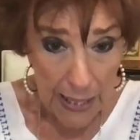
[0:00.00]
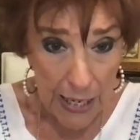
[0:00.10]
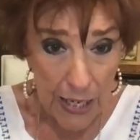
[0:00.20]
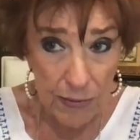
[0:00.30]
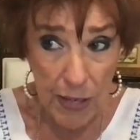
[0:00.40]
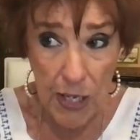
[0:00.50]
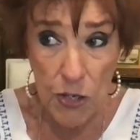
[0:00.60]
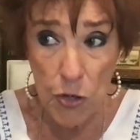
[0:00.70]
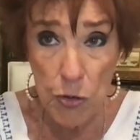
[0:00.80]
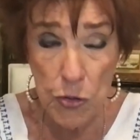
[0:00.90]
He he
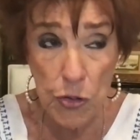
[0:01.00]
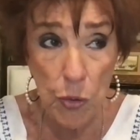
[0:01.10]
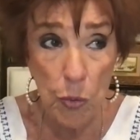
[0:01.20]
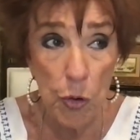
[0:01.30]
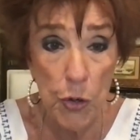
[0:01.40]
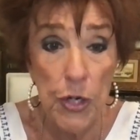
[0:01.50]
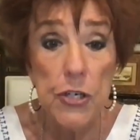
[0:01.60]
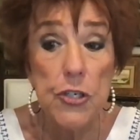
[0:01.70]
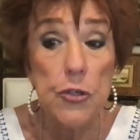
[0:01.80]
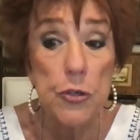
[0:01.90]
used the
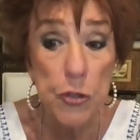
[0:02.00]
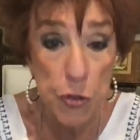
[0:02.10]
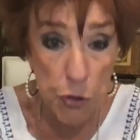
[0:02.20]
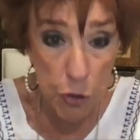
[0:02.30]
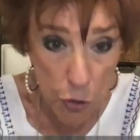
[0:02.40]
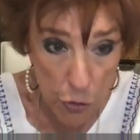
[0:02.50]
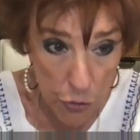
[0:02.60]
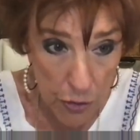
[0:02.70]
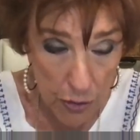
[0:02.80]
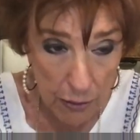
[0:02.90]
word to
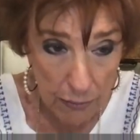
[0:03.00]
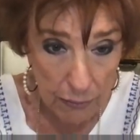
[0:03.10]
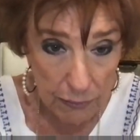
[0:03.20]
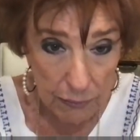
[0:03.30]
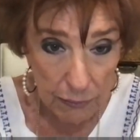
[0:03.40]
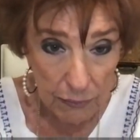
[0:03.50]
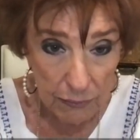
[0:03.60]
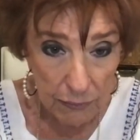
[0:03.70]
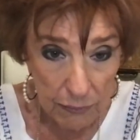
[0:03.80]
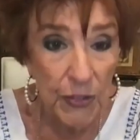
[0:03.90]
discern.
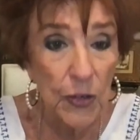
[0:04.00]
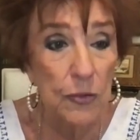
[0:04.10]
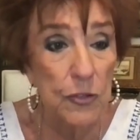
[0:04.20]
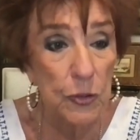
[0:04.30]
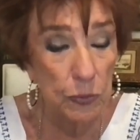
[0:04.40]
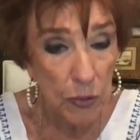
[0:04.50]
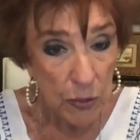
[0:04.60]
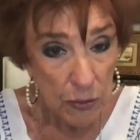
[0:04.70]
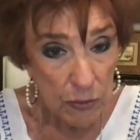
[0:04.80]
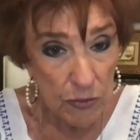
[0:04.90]
You know to
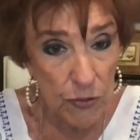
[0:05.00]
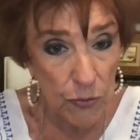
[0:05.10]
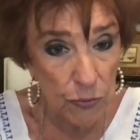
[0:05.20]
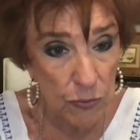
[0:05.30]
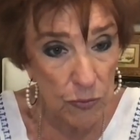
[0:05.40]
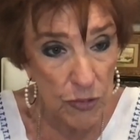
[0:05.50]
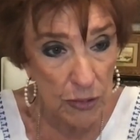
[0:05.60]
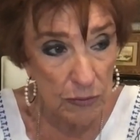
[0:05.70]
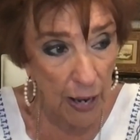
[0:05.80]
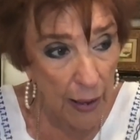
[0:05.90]
to
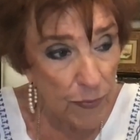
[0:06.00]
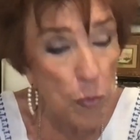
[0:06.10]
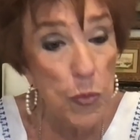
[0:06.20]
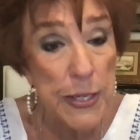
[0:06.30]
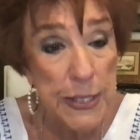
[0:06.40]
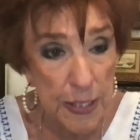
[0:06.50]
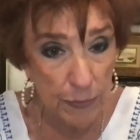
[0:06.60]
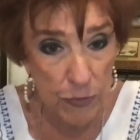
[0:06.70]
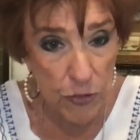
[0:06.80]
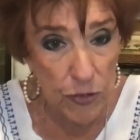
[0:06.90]
to have the
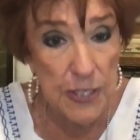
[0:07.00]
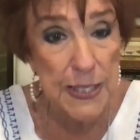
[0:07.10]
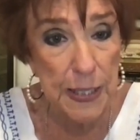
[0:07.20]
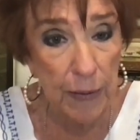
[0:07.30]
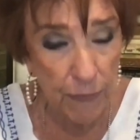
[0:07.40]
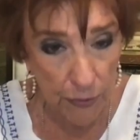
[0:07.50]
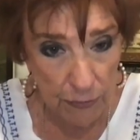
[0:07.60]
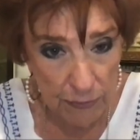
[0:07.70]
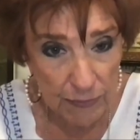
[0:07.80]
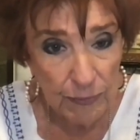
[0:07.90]
wisdom to
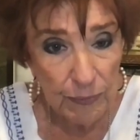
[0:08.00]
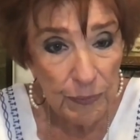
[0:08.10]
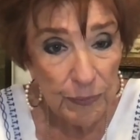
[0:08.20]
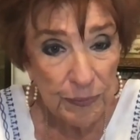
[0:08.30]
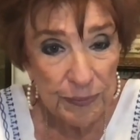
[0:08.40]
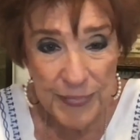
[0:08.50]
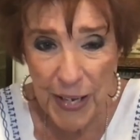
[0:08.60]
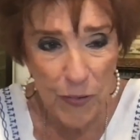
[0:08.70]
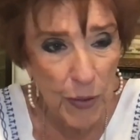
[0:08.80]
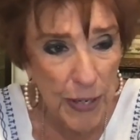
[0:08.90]
discover. Isn't
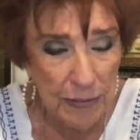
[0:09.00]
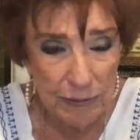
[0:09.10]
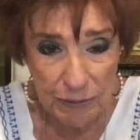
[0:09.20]
that great?